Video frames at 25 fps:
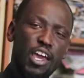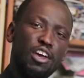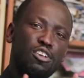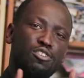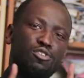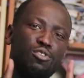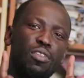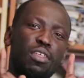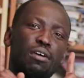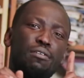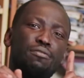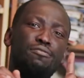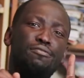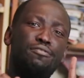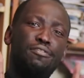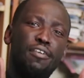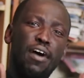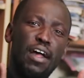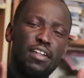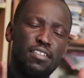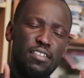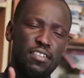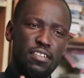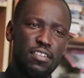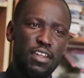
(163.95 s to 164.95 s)
So, the
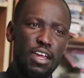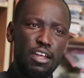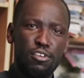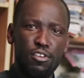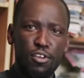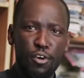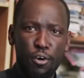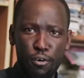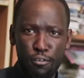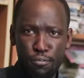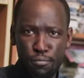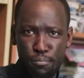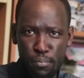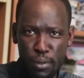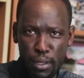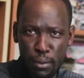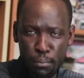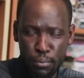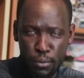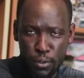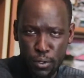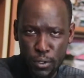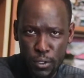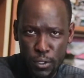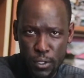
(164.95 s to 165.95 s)
first set of
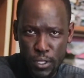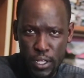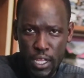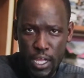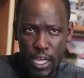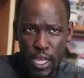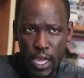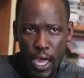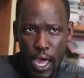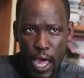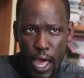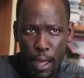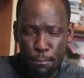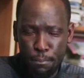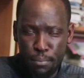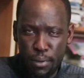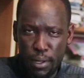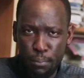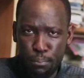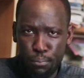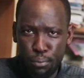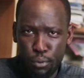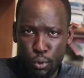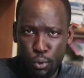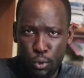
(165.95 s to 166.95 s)
people are
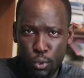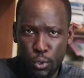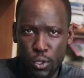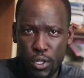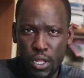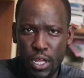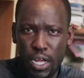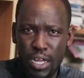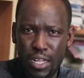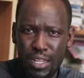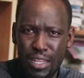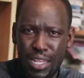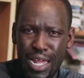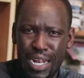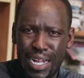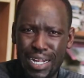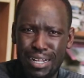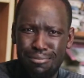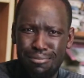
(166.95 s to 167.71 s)
people that